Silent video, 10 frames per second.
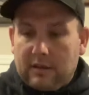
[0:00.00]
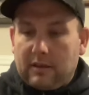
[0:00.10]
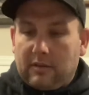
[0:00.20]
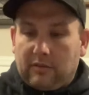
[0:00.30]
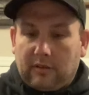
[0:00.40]

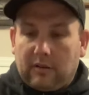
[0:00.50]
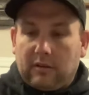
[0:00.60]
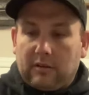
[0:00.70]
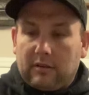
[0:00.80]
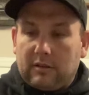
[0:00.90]
There's a little
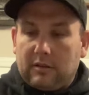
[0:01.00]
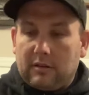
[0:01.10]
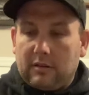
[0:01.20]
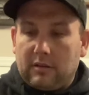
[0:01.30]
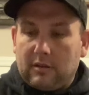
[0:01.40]

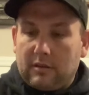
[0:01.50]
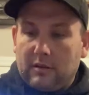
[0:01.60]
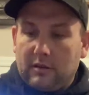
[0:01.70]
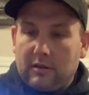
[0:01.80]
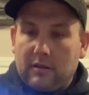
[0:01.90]

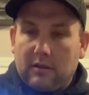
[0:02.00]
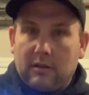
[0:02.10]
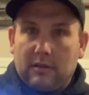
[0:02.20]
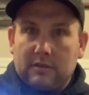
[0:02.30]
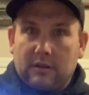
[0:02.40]

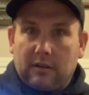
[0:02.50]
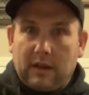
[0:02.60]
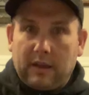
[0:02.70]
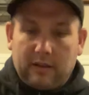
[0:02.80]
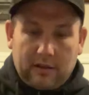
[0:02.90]
there's a little
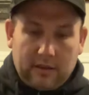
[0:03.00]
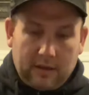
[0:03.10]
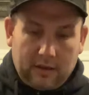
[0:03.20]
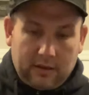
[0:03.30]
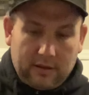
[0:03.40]
light in
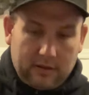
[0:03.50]
there.